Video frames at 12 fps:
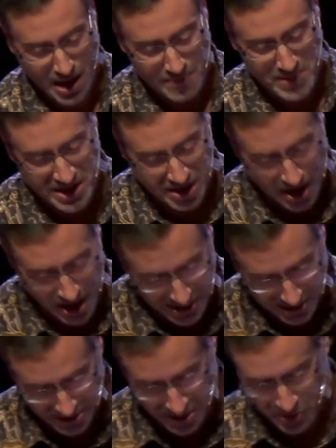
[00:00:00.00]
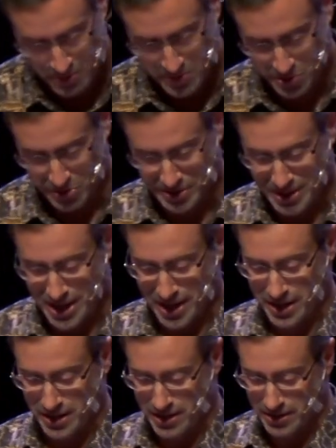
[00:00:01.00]
Because, the scriptures
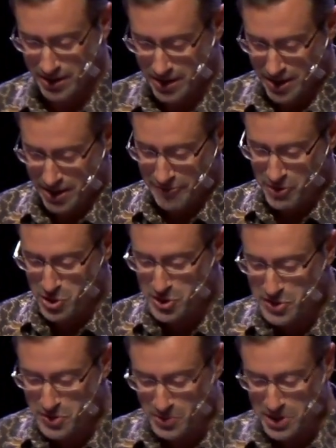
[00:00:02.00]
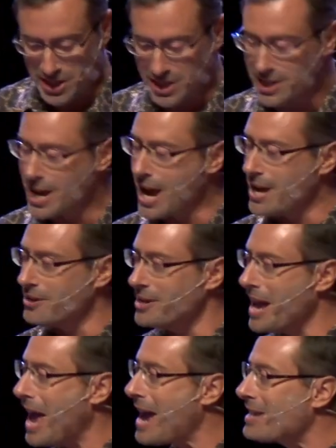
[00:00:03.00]
say, verse 3, he had an
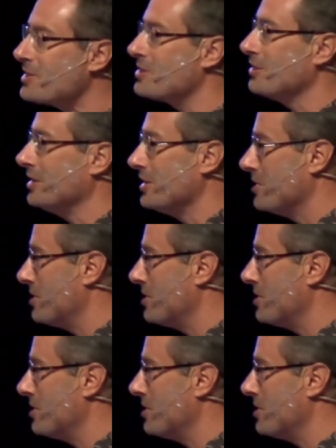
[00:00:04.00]
excellent